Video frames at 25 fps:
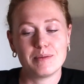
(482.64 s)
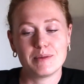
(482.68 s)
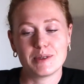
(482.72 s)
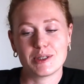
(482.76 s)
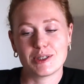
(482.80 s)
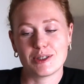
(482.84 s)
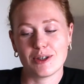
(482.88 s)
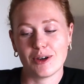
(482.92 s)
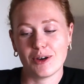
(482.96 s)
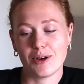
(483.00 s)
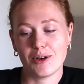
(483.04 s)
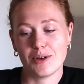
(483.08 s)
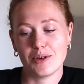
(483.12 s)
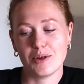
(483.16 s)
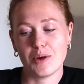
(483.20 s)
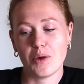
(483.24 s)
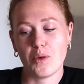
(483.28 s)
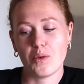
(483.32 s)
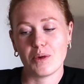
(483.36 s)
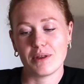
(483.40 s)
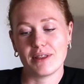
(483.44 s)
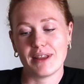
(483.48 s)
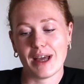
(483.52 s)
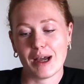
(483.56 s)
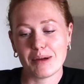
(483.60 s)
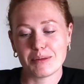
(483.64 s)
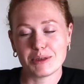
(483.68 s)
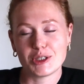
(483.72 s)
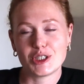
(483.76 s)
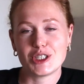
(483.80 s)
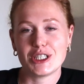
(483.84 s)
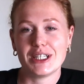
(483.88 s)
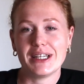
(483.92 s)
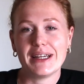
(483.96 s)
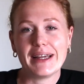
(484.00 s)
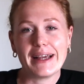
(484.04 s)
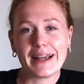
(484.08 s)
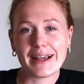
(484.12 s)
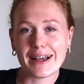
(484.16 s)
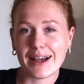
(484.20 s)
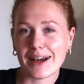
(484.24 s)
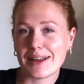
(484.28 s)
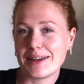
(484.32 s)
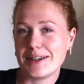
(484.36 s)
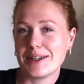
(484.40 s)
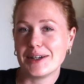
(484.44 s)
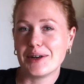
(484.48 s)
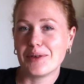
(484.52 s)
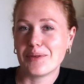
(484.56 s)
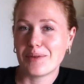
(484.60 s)
So with that machine
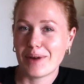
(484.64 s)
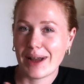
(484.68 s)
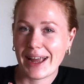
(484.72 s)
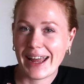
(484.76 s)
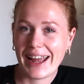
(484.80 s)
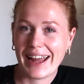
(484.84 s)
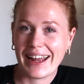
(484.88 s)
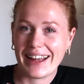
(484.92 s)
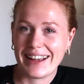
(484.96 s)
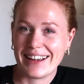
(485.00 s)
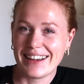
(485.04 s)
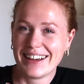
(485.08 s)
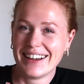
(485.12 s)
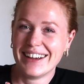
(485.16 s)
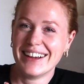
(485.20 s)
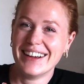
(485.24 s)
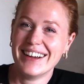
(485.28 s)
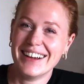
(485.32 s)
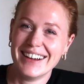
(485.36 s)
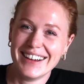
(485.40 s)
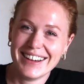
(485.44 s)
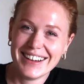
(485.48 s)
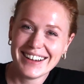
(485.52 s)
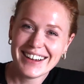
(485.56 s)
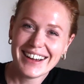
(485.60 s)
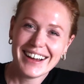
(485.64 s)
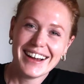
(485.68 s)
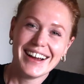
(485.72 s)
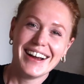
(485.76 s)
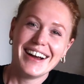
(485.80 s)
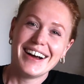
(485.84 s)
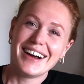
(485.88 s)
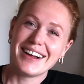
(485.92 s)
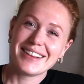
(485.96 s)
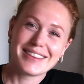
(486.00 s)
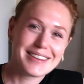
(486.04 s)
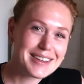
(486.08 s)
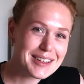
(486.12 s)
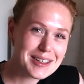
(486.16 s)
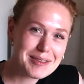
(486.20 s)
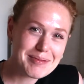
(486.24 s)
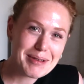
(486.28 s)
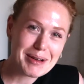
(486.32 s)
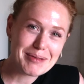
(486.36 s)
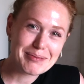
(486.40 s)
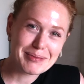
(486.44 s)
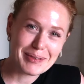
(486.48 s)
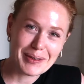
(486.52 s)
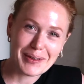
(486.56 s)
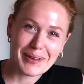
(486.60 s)
cutting away a little
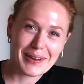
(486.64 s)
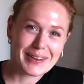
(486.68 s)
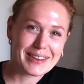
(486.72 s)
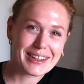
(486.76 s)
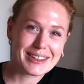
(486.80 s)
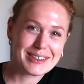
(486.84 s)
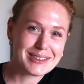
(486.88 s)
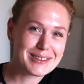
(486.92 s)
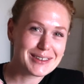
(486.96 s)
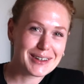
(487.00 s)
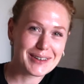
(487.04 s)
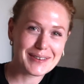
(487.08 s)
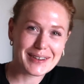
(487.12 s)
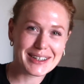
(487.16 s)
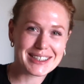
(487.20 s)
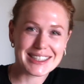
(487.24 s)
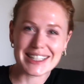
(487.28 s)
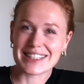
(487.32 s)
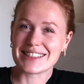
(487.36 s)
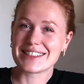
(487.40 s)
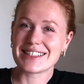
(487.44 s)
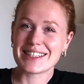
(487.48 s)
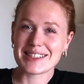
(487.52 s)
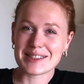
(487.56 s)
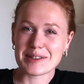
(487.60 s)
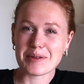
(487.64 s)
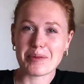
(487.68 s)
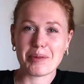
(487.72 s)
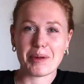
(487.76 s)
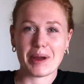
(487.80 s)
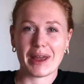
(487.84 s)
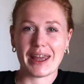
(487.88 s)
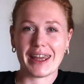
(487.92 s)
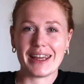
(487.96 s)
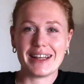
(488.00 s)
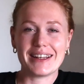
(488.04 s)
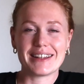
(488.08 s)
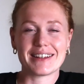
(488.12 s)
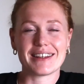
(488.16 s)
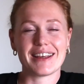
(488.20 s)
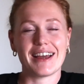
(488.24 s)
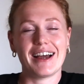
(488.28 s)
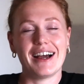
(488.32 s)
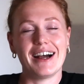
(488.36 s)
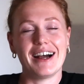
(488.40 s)
bit more than you always anticipate,